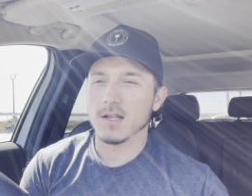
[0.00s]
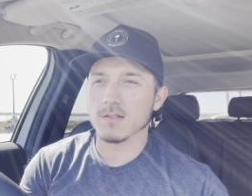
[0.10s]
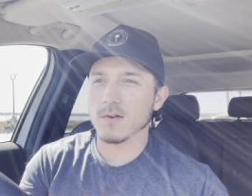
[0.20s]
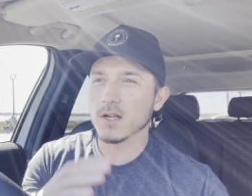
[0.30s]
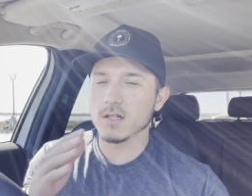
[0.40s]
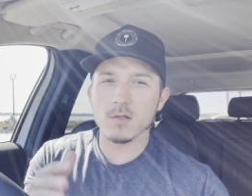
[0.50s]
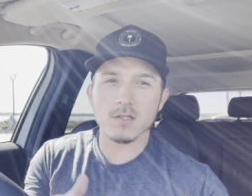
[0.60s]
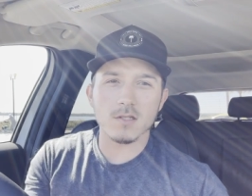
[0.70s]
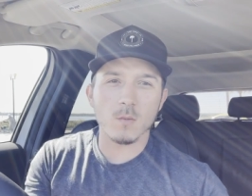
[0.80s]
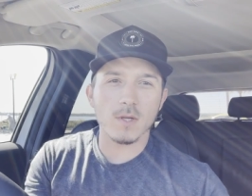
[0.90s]
It's very close
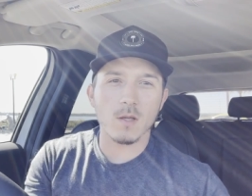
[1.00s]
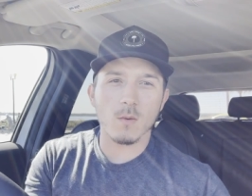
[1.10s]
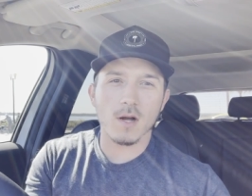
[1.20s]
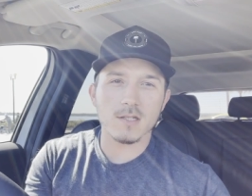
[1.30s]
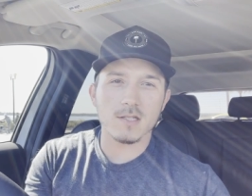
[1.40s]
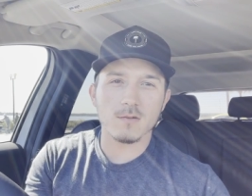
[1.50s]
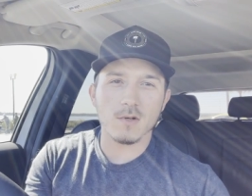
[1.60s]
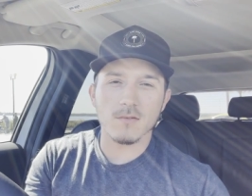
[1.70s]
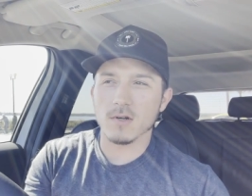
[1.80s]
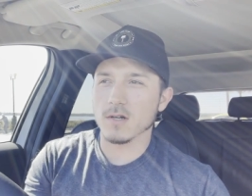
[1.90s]
to the Weeki Wachee
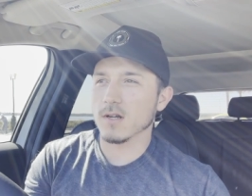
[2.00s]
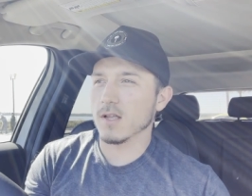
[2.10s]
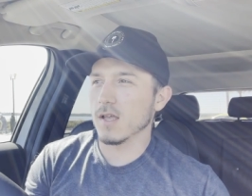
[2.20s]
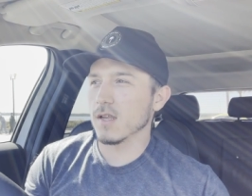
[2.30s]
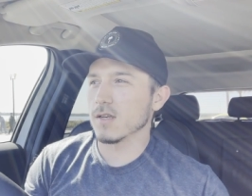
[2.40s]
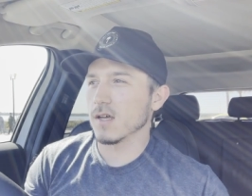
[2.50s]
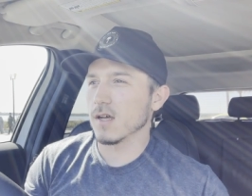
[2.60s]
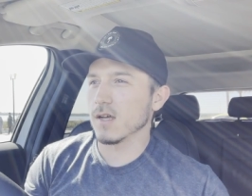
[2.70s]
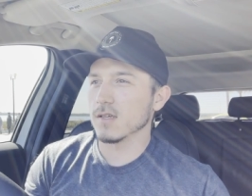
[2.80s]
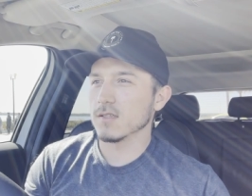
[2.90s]
River and
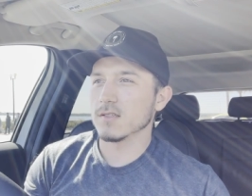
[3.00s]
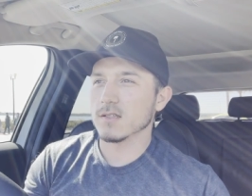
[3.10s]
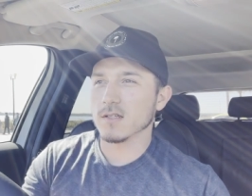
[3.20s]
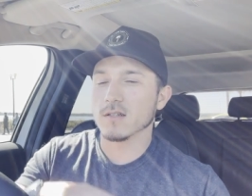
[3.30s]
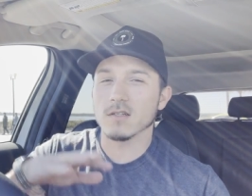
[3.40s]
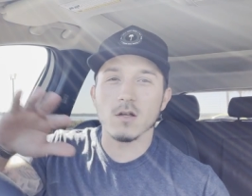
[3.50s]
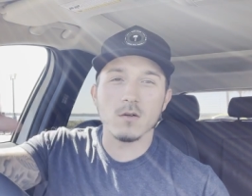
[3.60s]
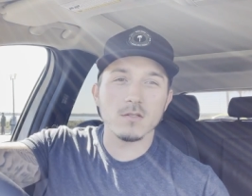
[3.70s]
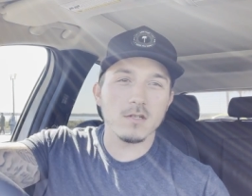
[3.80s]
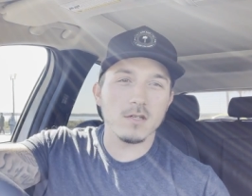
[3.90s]
uh,
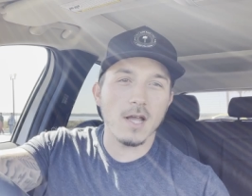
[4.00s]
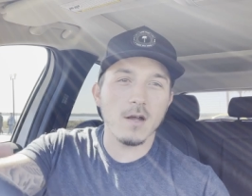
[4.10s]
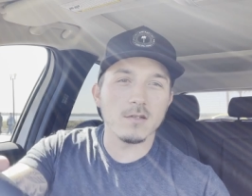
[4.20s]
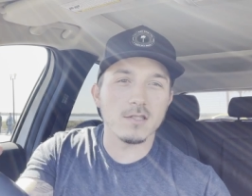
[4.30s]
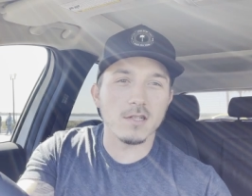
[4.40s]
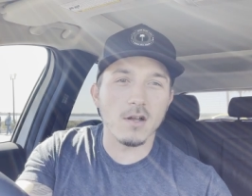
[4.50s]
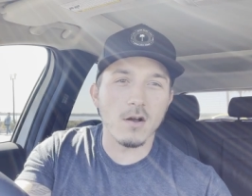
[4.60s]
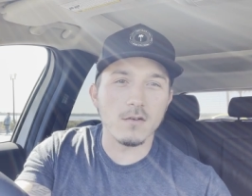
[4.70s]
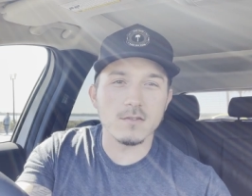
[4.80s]
goes uh, out into the Gulf.